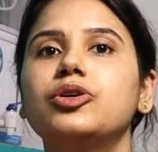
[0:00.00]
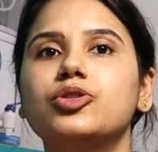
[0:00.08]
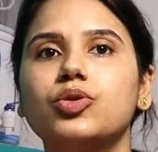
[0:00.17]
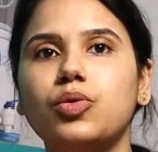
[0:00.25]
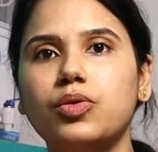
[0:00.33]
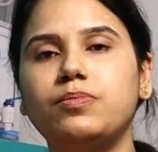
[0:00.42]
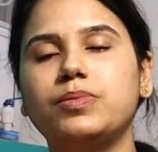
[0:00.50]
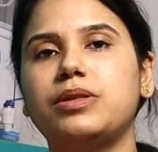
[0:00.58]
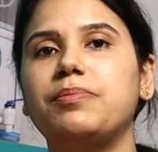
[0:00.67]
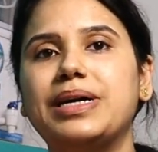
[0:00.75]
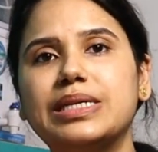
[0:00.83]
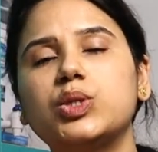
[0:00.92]
So
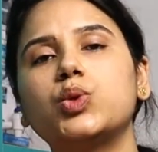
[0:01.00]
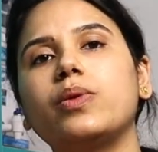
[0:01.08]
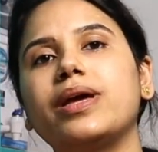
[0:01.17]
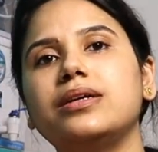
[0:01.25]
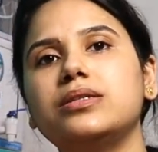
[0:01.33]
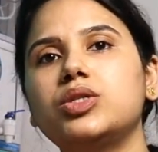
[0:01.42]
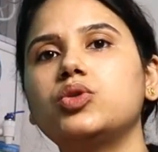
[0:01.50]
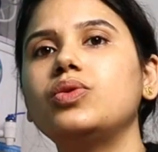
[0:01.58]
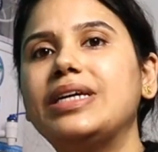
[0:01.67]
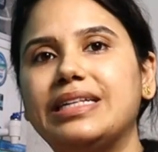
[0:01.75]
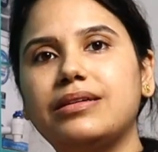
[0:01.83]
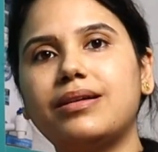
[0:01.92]
the best way is
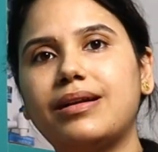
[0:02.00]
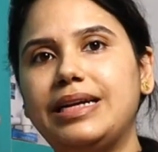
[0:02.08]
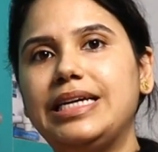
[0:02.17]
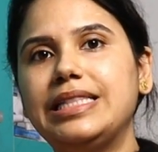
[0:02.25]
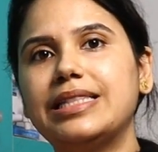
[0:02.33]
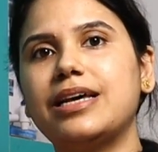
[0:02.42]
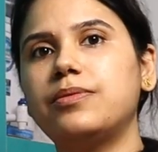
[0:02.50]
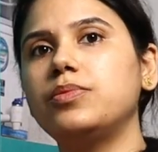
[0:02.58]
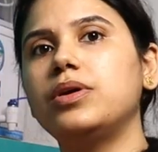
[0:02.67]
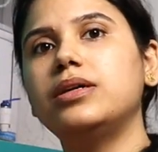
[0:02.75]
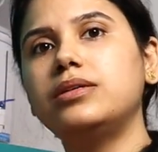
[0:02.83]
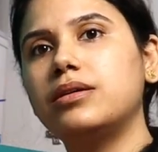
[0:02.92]
to either clean
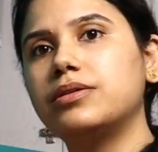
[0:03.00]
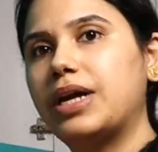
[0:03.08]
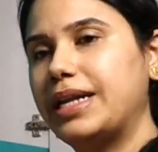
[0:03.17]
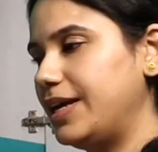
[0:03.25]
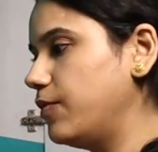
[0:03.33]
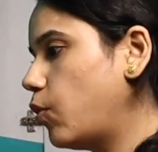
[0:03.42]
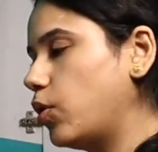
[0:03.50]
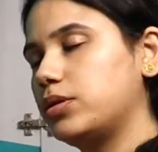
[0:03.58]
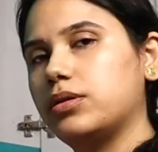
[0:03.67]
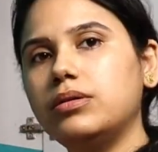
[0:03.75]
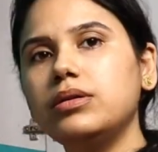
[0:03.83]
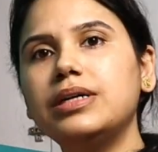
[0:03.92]
them in running
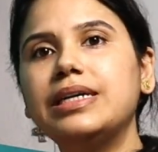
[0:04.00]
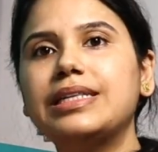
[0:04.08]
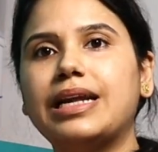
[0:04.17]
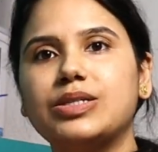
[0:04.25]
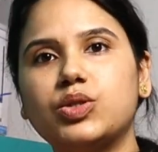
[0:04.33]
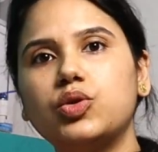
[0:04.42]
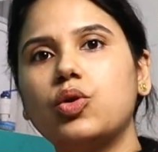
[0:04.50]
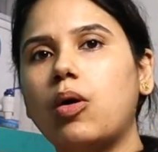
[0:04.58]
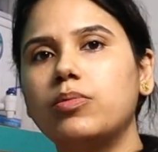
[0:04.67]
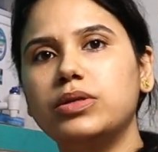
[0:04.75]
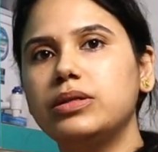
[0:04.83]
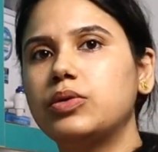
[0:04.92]
water, that is the
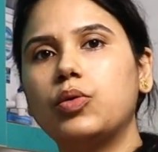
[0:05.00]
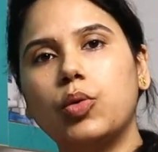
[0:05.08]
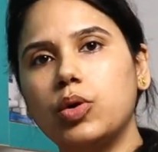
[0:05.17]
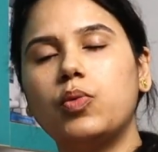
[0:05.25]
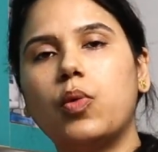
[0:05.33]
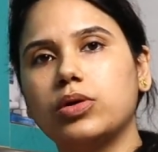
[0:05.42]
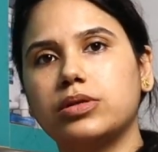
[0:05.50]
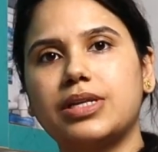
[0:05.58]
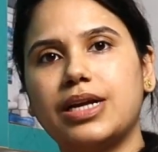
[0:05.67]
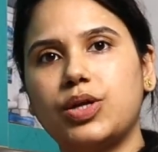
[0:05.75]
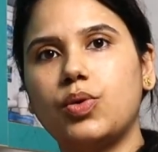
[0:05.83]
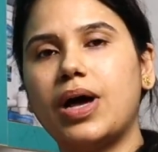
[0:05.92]
normal cold water
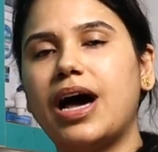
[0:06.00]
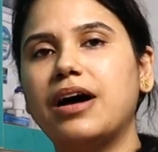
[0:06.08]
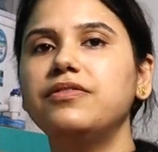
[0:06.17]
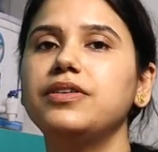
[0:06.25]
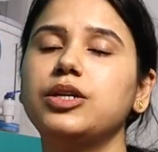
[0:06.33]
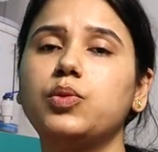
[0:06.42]
that you have.